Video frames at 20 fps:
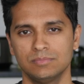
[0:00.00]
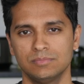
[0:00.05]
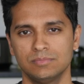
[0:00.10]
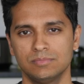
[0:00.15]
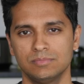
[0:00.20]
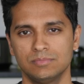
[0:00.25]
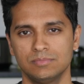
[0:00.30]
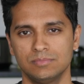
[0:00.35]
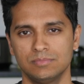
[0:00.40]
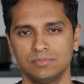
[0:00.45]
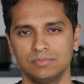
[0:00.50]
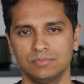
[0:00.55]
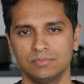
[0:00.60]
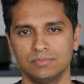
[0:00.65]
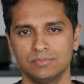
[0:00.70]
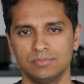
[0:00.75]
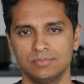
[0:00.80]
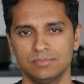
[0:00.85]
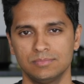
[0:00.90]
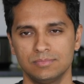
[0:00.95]

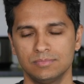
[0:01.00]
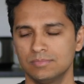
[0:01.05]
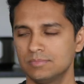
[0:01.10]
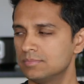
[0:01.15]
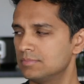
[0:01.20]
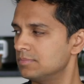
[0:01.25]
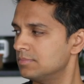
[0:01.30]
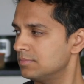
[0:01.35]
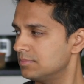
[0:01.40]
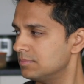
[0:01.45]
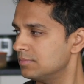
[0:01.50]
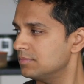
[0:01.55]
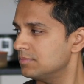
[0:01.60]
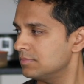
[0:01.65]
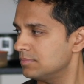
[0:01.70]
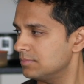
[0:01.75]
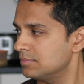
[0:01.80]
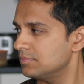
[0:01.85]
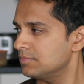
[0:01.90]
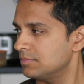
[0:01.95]

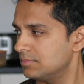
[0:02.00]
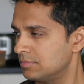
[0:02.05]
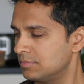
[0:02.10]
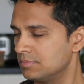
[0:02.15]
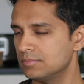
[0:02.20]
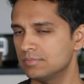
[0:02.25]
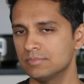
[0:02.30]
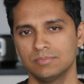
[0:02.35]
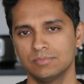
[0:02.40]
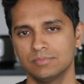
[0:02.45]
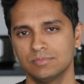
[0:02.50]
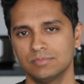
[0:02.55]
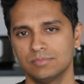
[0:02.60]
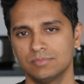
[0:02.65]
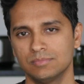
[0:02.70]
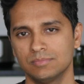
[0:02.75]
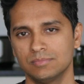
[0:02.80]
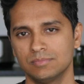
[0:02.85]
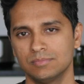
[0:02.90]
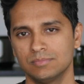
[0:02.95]

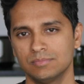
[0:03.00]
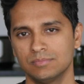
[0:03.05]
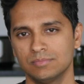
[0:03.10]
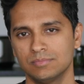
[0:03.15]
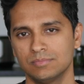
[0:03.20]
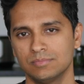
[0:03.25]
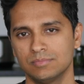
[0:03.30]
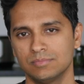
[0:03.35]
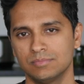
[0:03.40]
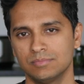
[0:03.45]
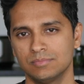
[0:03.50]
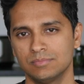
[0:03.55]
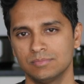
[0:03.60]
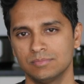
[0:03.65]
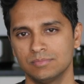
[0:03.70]
[no speech]